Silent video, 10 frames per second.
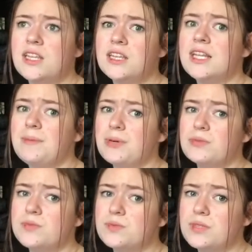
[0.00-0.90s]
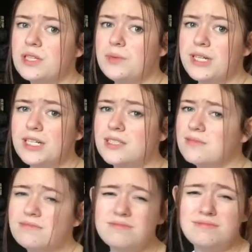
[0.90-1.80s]
That book was really weird,
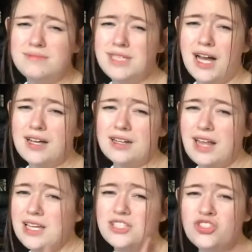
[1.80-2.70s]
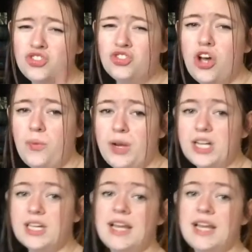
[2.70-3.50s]
not gonna lie, so weird.